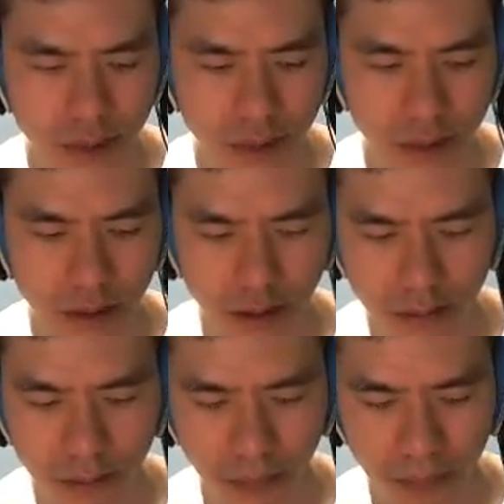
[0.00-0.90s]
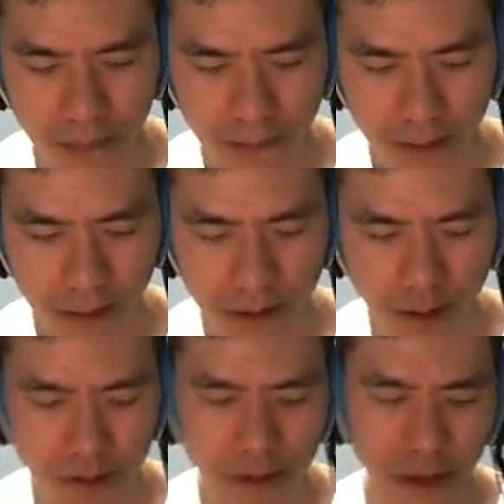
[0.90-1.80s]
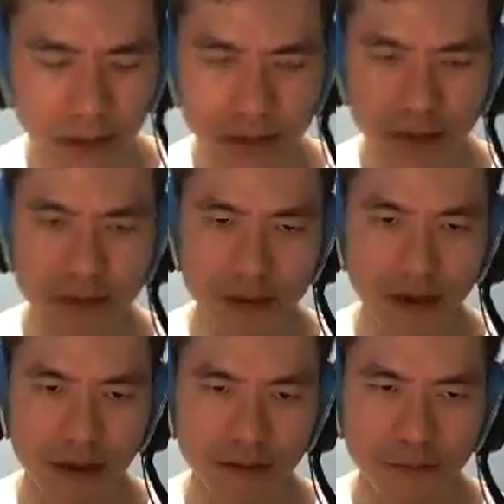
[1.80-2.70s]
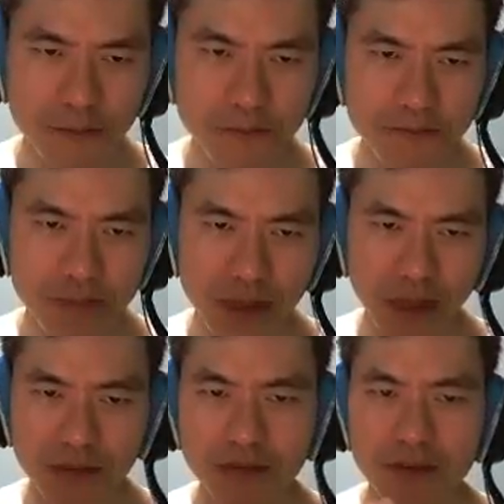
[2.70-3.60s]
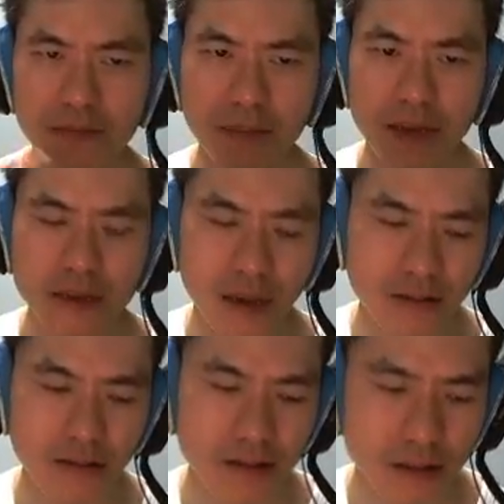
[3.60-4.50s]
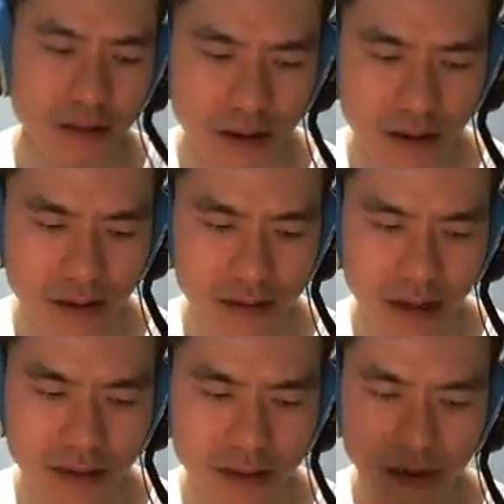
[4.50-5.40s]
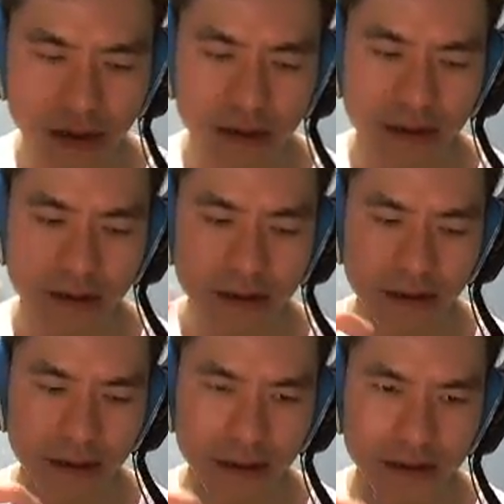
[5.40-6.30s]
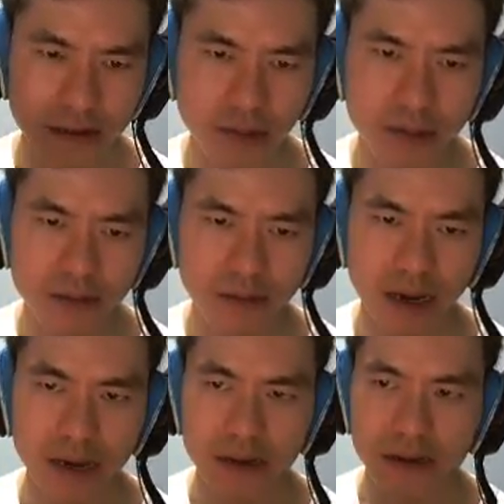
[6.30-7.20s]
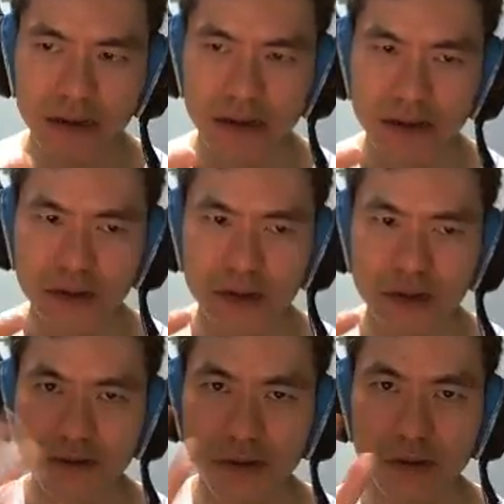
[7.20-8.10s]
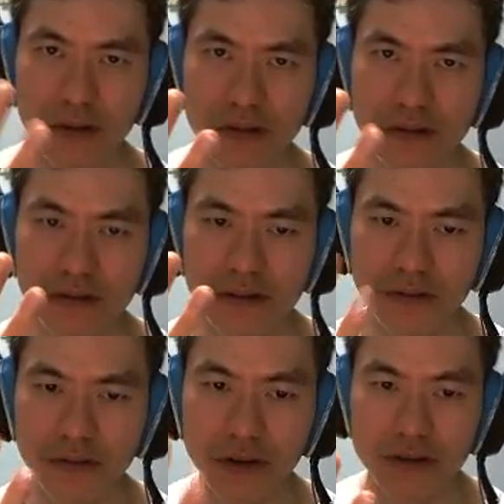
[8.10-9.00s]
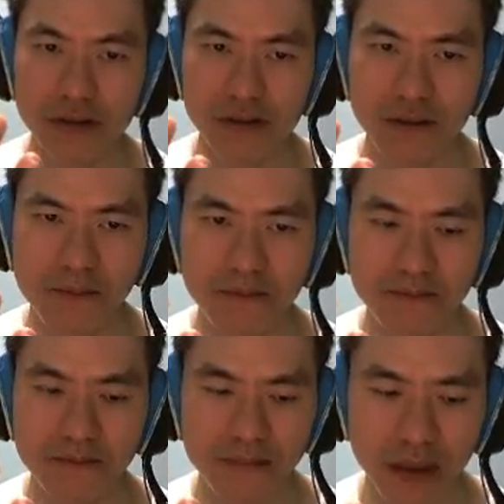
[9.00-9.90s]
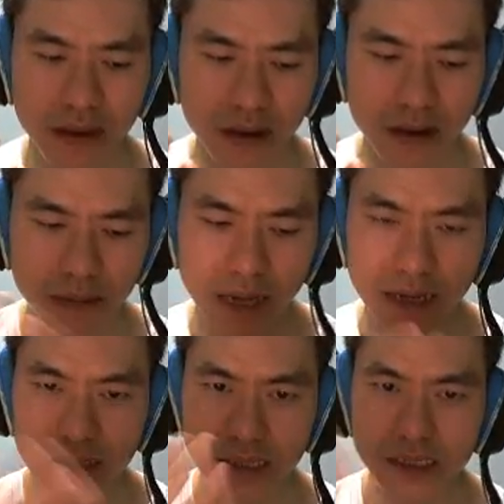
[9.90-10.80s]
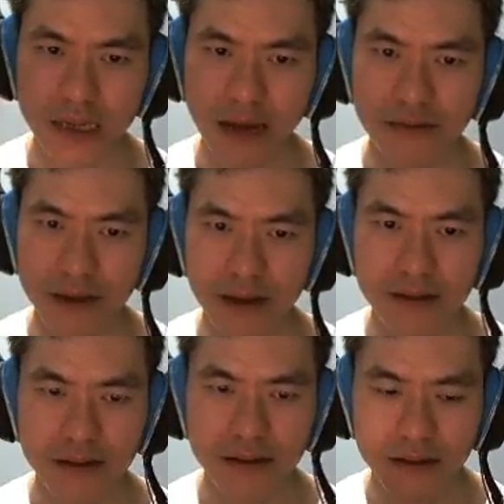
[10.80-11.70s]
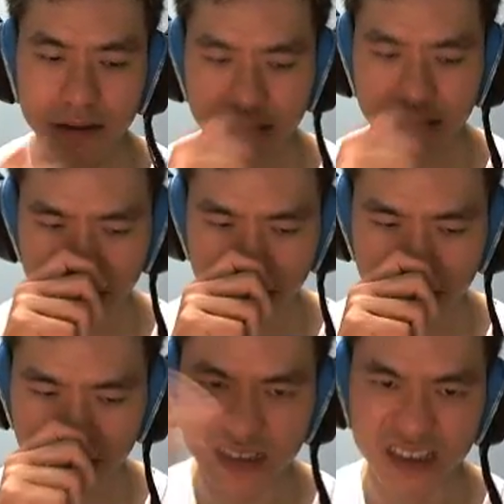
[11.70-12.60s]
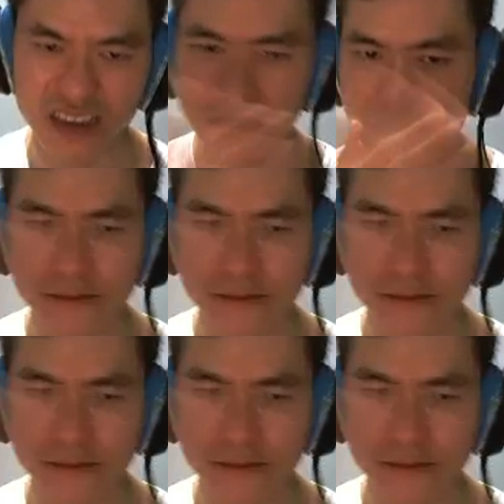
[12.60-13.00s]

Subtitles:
Now Tang San Zhang have a different playstyle. Tang San Zhang is limited by you need 4 different races. Maya doesn't have that. You just need like